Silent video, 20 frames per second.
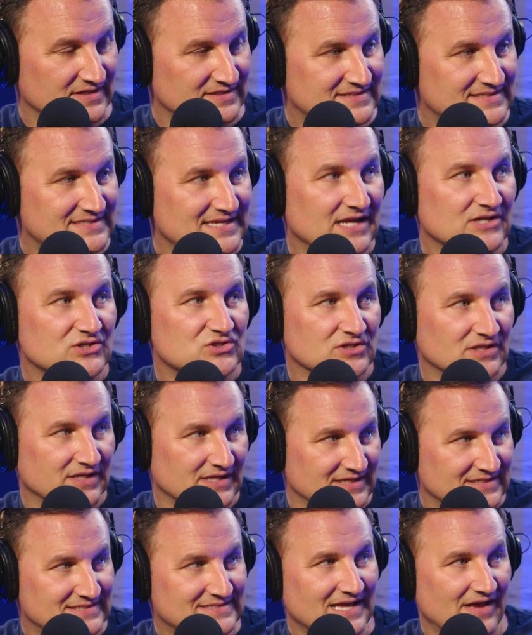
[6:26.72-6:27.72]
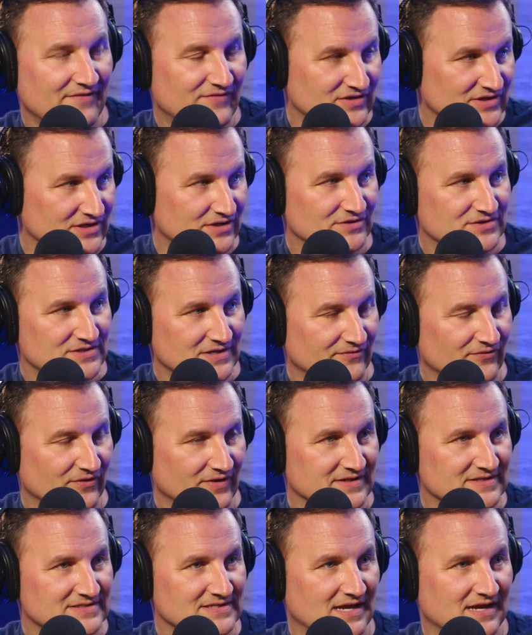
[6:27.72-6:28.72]
there's essentially a 7-year
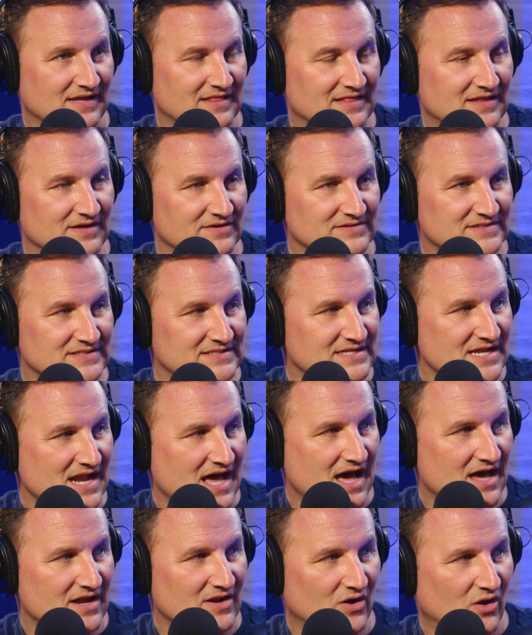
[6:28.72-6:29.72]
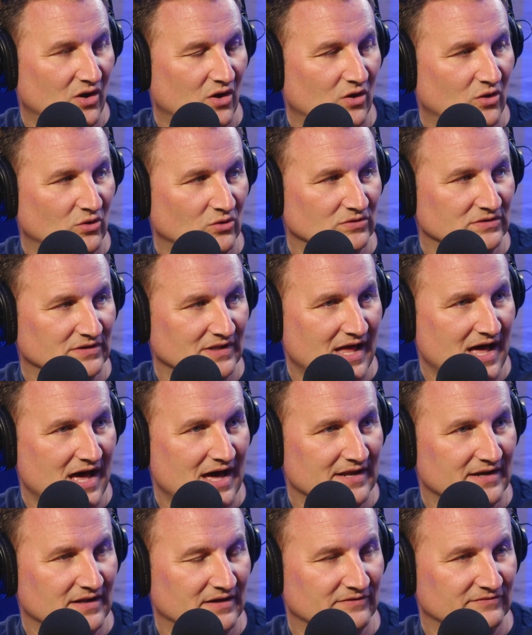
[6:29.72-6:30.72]
difference. Like there's not a whole
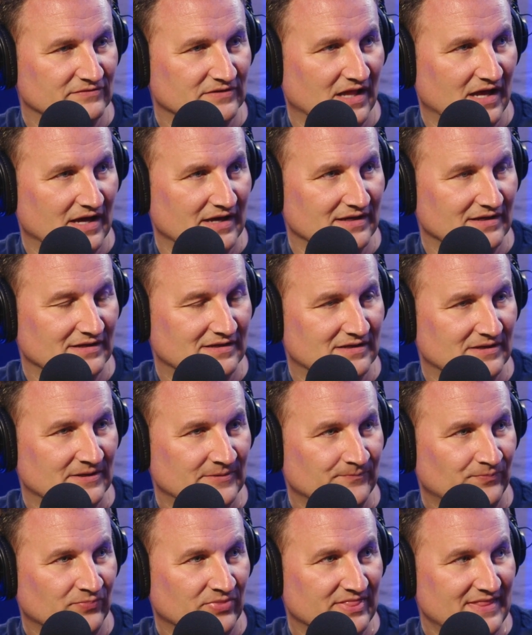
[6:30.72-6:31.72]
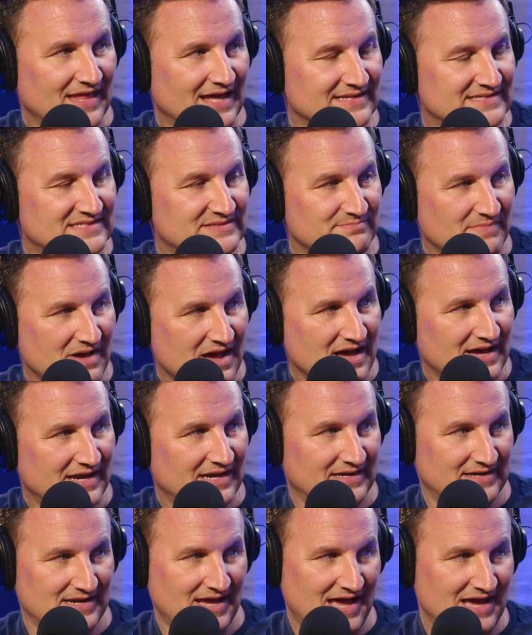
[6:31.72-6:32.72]
lot of like, that's
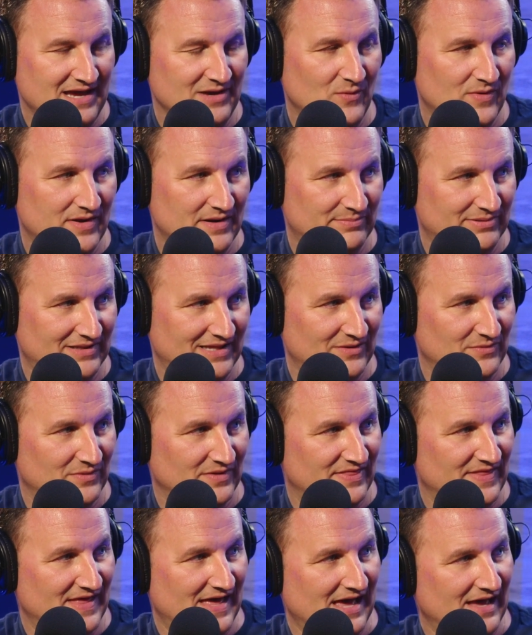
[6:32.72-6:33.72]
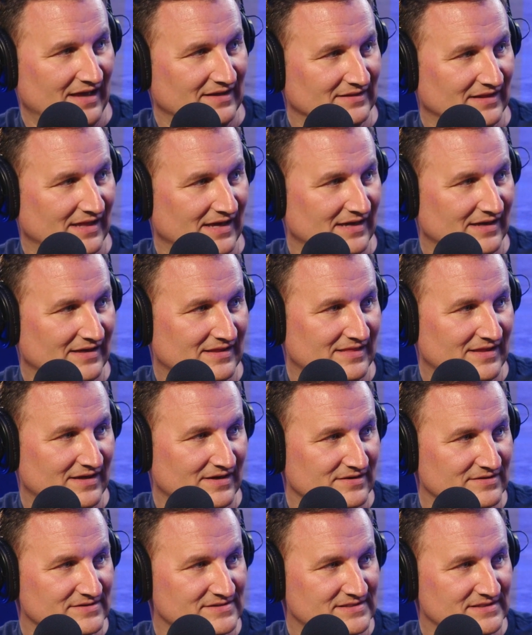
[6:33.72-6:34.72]
mine. I want to play with that. Like
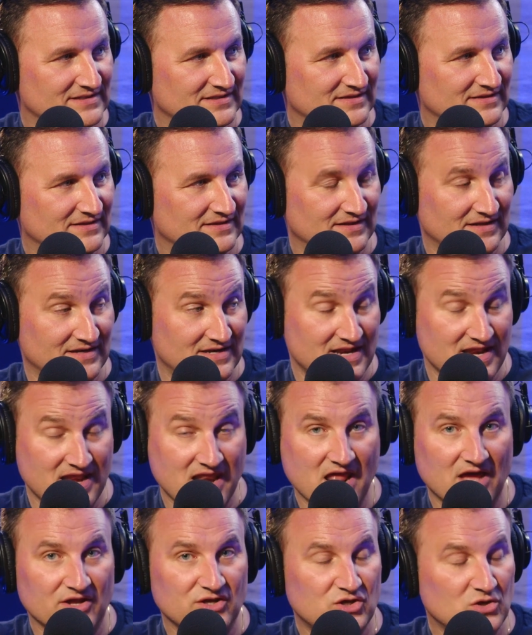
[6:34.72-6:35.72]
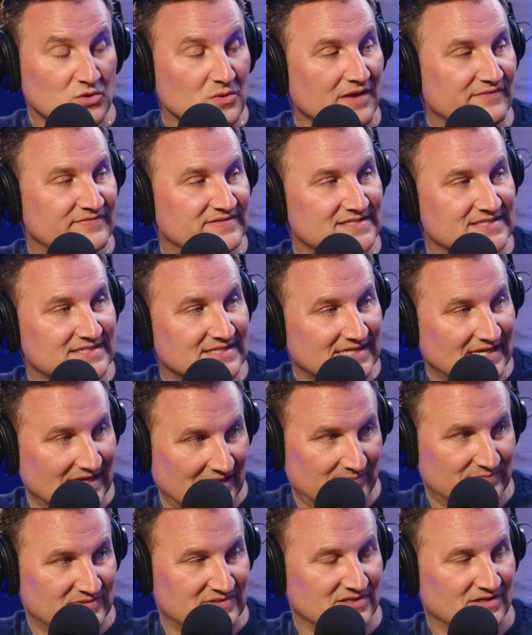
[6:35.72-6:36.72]
you have
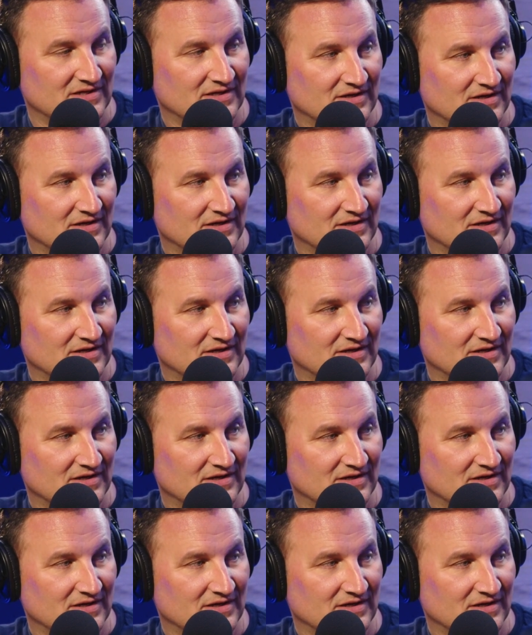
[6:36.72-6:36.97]
skipped.